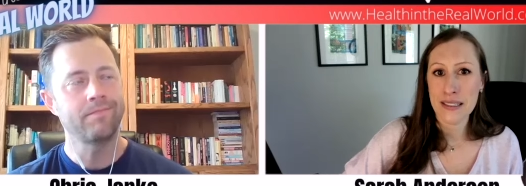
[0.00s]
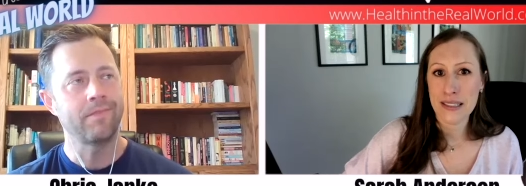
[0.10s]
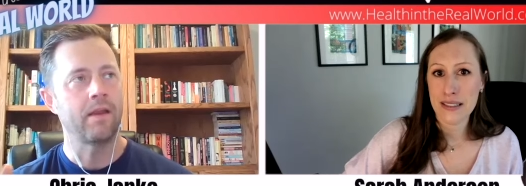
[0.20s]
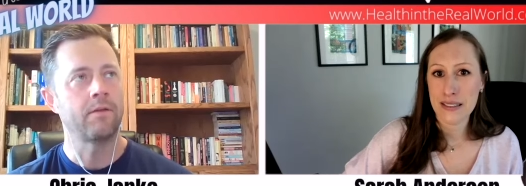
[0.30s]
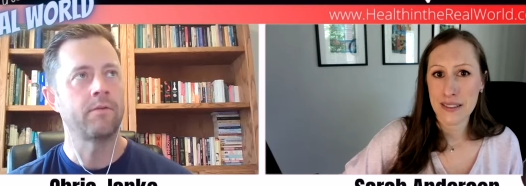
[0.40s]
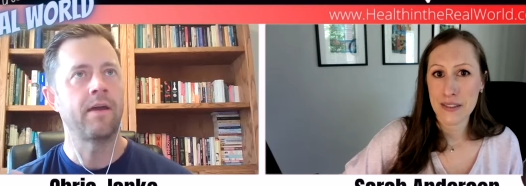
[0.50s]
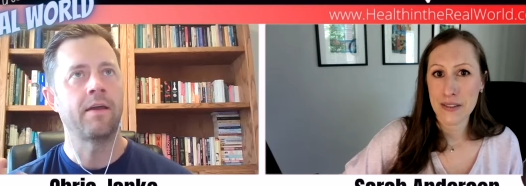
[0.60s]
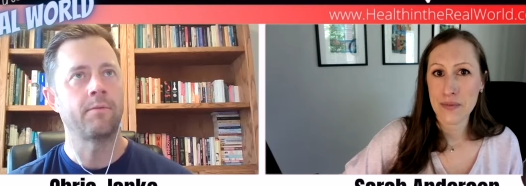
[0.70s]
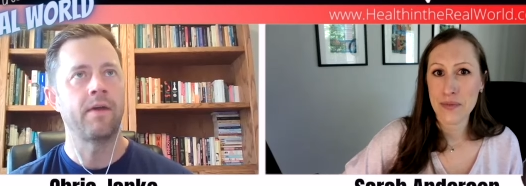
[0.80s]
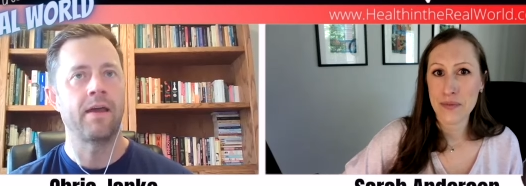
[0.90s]
Speaker 1: I don't,
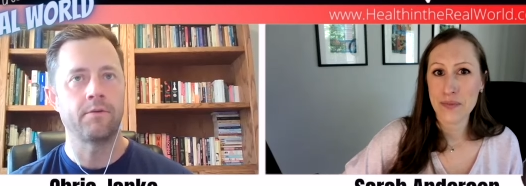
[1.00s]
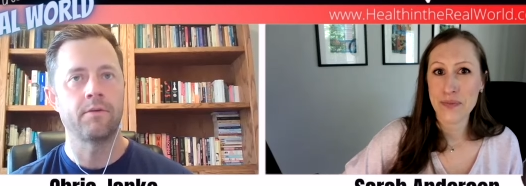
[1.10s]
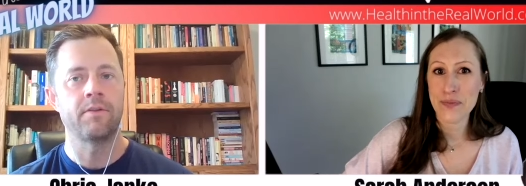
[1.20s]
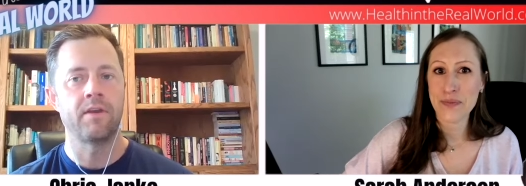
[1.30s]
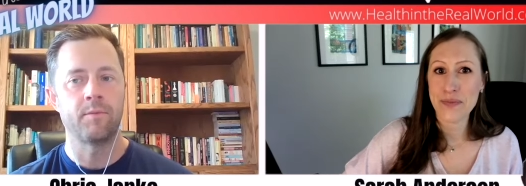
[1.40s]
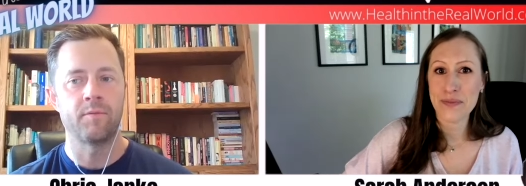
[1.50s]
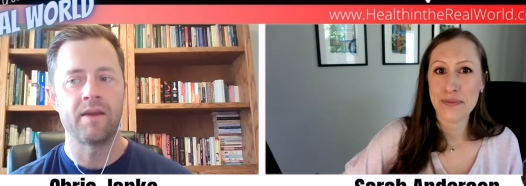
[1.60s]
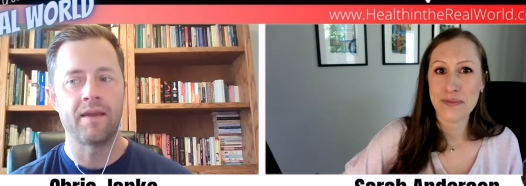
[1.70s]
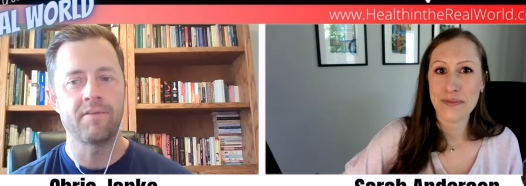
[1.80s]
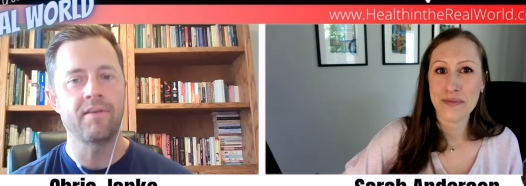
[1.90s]
I don't, I don't know the number,
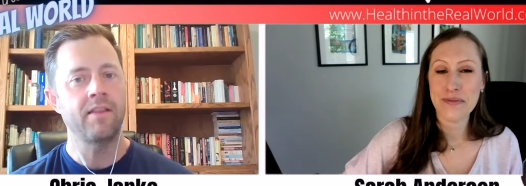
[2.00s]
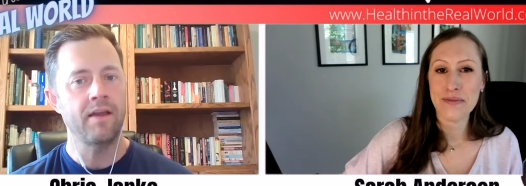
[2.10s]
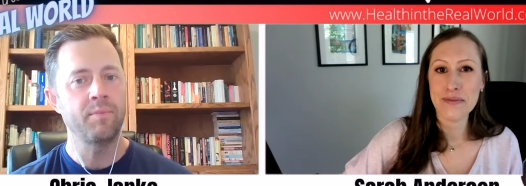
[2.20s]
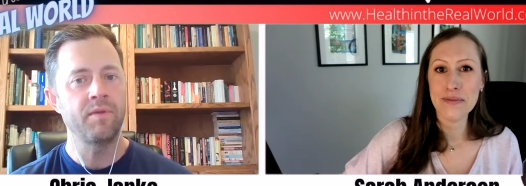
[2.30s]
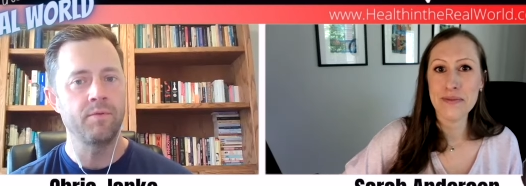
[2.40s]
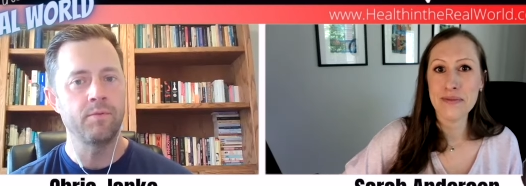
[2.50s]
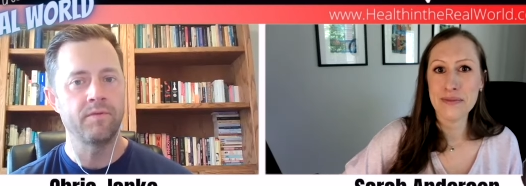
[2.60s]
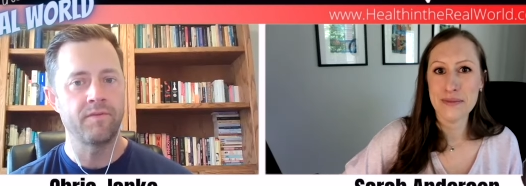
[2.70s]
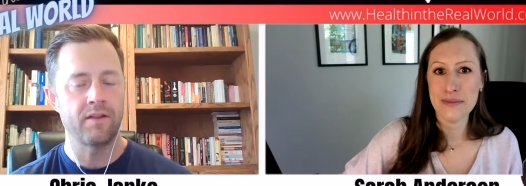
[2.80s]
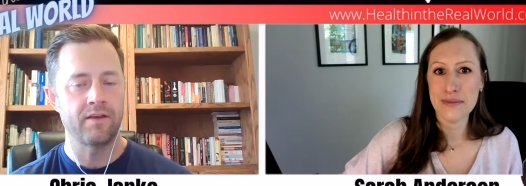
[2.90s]
but I would say a lot of people
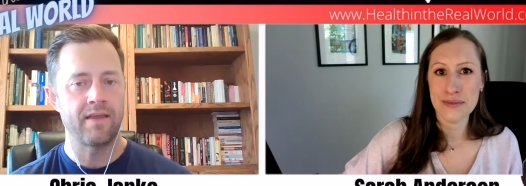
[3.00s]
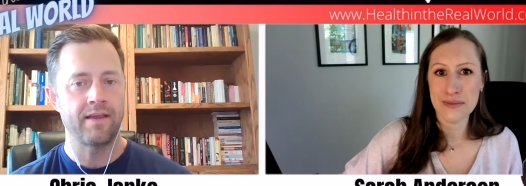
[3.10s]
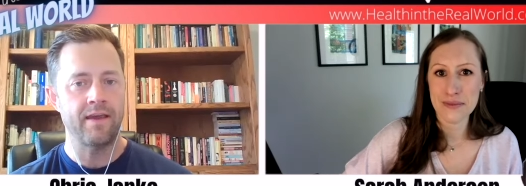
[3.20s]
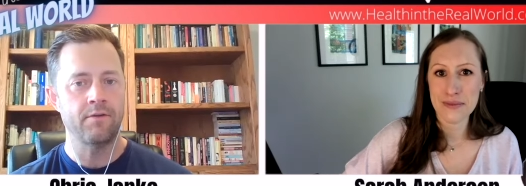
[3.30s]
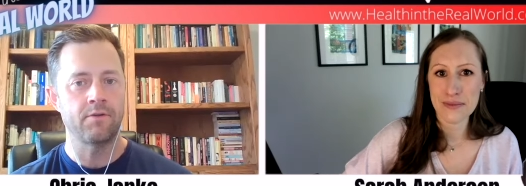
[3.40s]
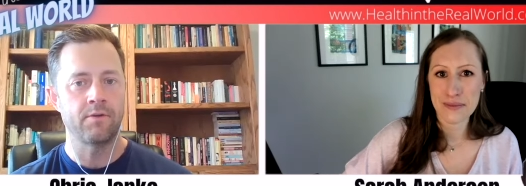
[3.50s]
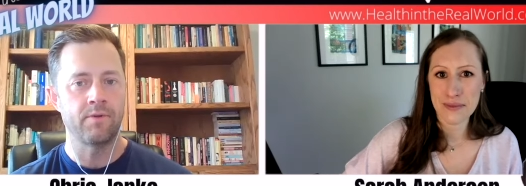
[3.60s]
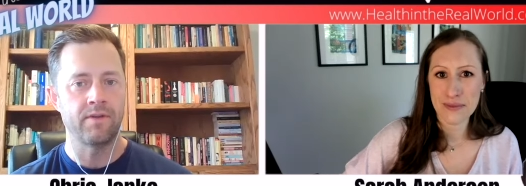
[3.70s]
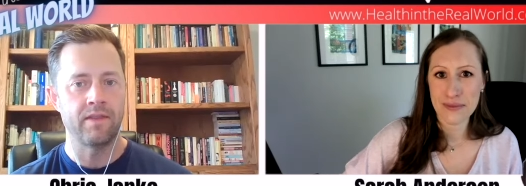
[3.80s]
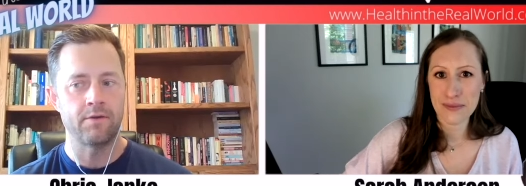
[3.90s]
would fall into that category
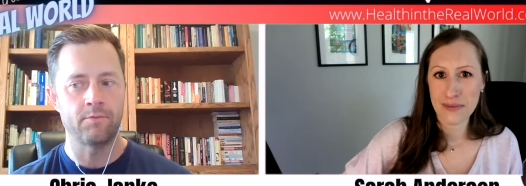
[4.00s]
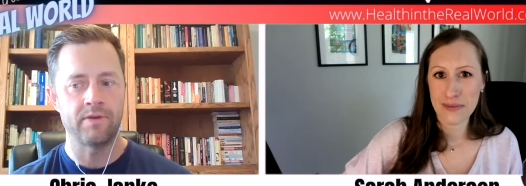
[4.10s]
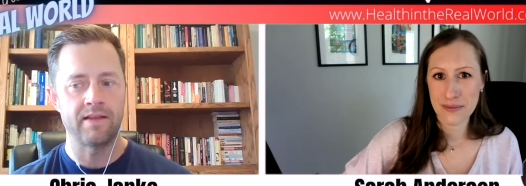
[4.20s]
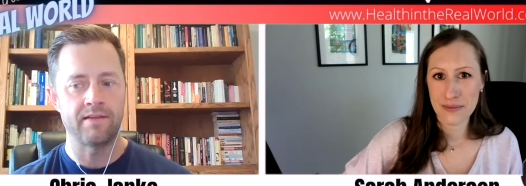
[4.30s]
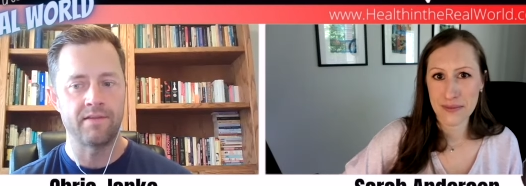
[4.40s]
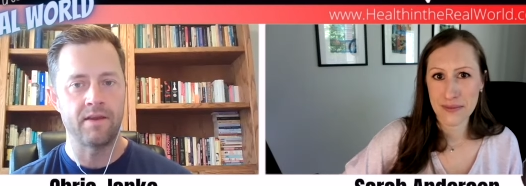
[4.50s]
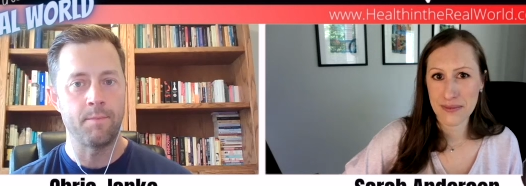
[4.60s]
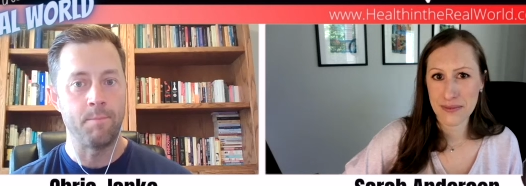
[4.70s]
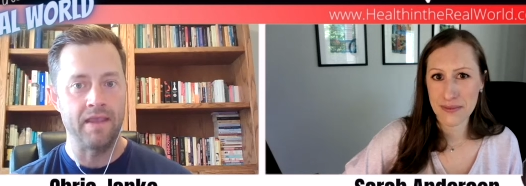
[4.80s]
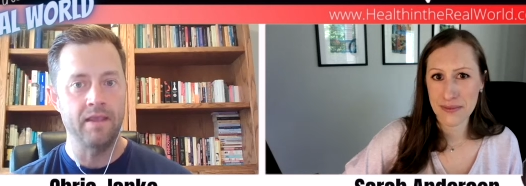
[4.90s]
where they don't realize that
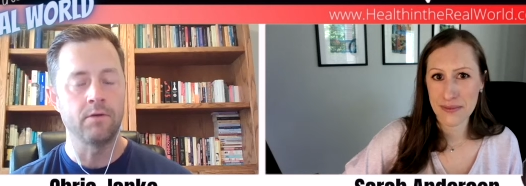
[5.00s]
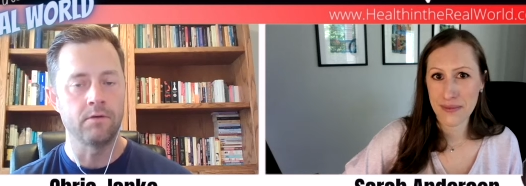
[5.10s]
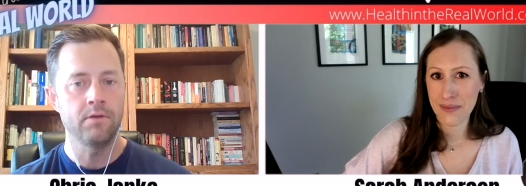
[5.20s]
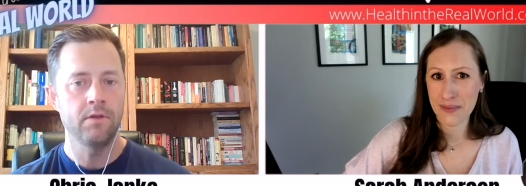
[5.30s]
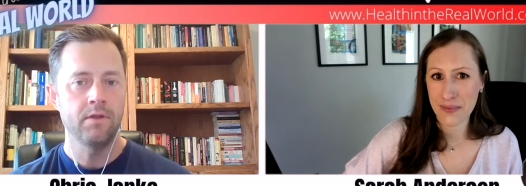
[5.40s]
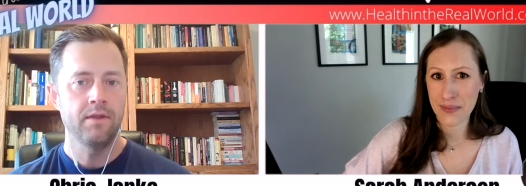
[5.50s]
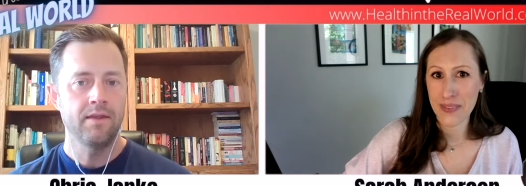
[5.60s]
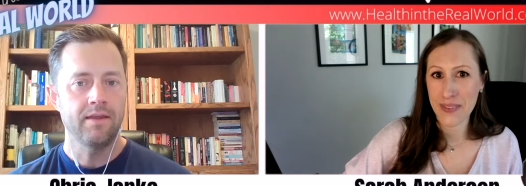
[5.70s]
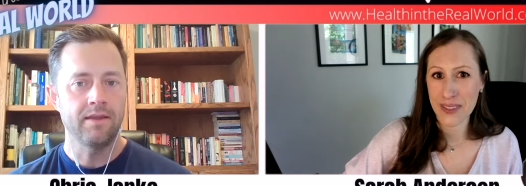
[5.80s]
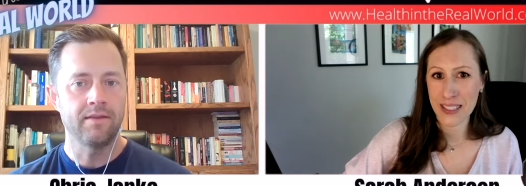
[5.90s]
a bagel
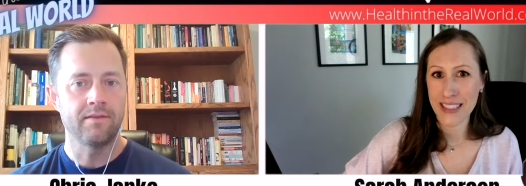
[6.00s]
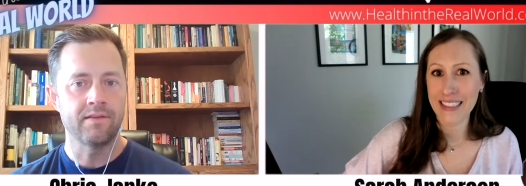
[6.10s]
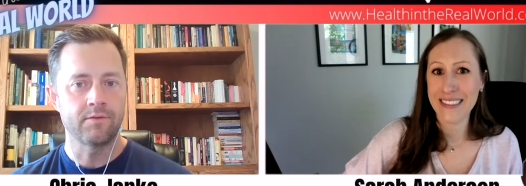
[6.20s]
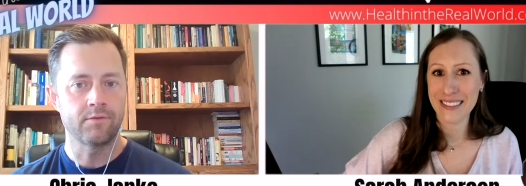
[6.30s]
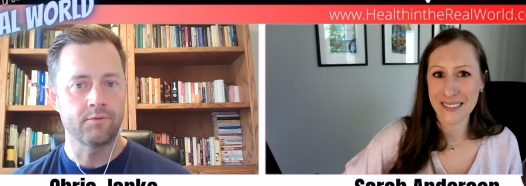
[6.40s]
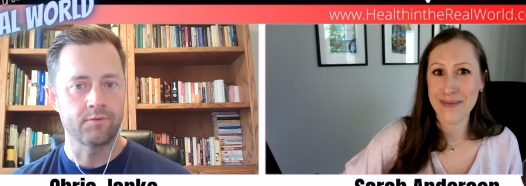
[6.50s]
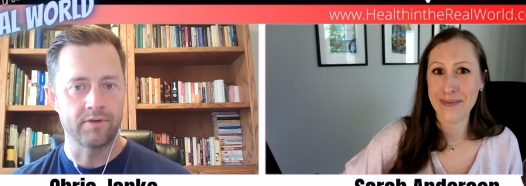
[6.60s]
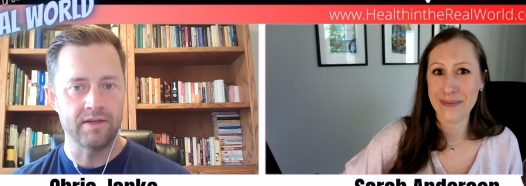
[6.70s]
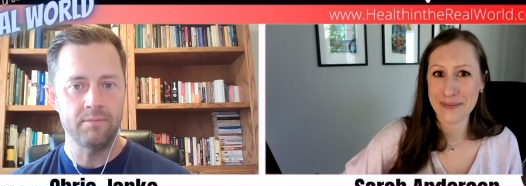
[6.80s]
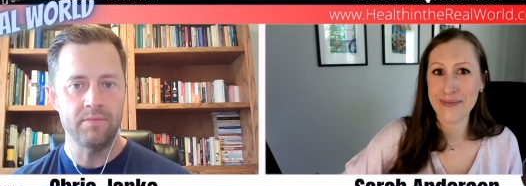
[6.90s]
is
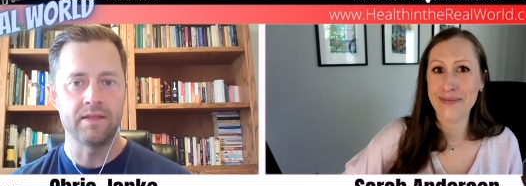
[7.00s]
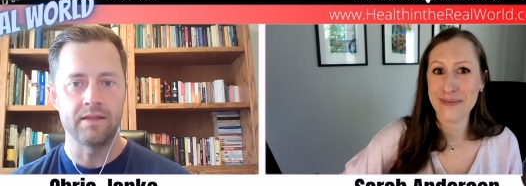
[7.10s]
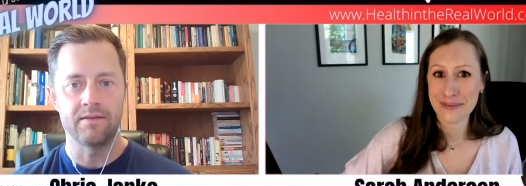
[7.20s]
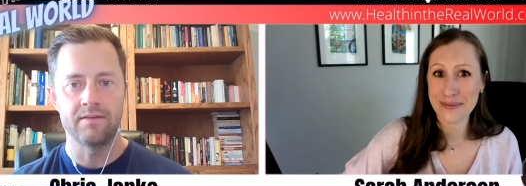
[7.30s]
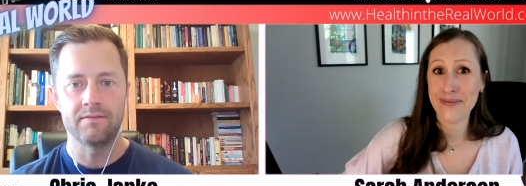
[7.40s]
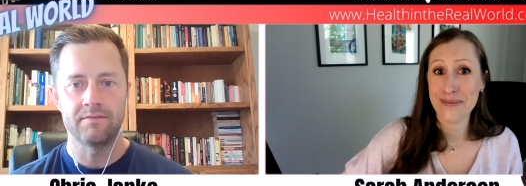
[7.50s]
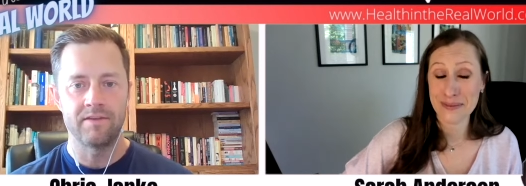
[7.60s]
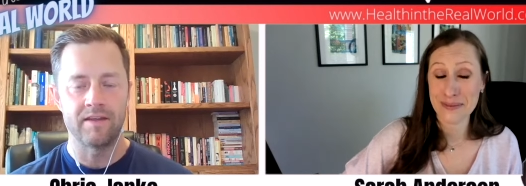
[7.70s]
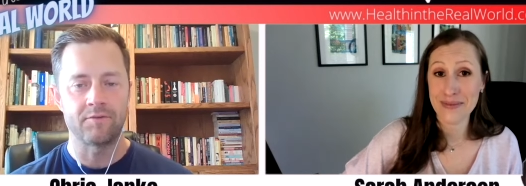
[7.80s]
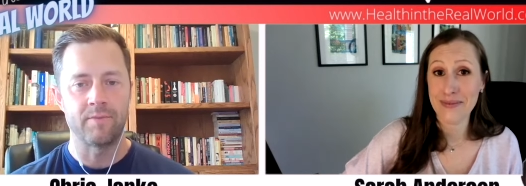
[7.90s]
extremely
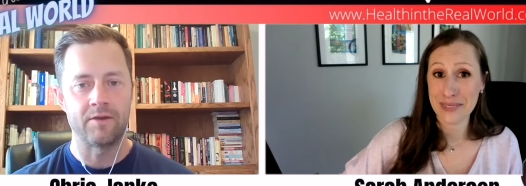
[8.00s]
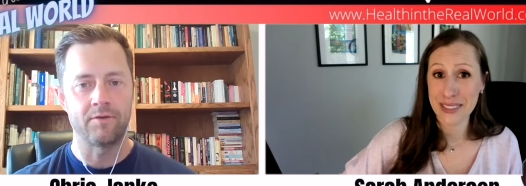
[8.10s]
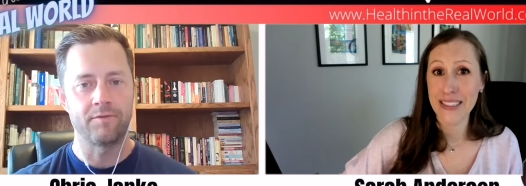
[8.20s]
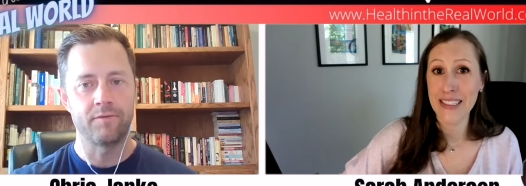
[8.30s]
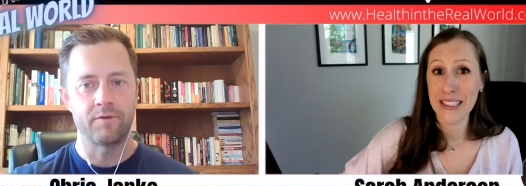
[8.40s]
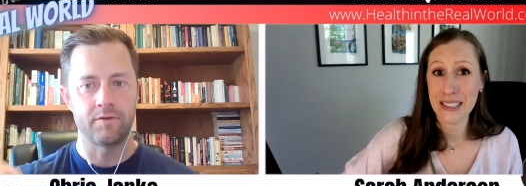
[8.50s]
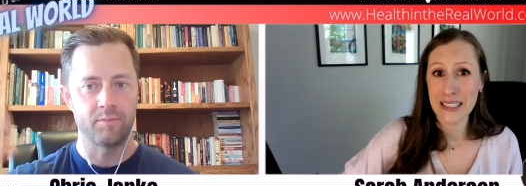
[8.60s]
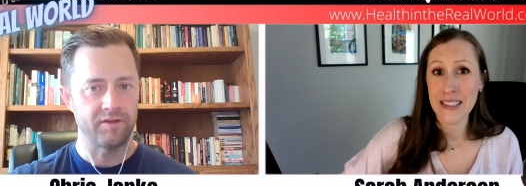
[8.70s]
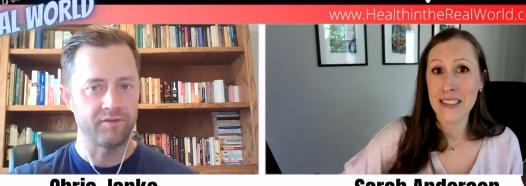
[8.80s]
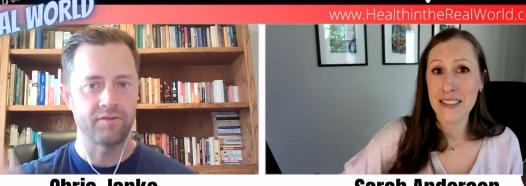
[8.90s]
detrimental for your
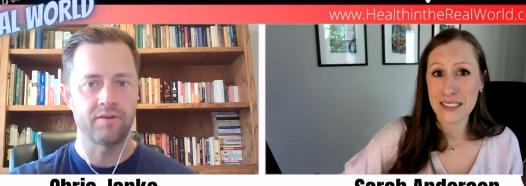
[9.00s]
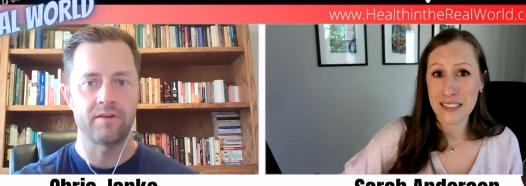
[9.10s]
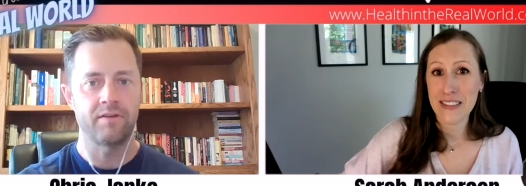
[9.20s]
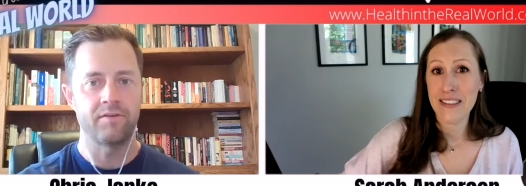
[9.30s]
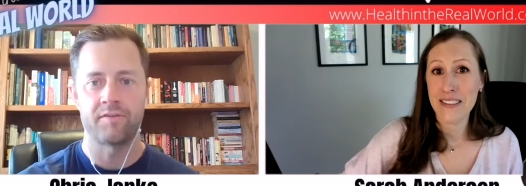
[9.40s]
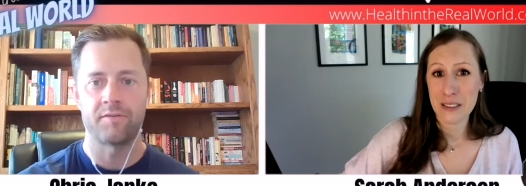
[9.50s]
blood sugar and can just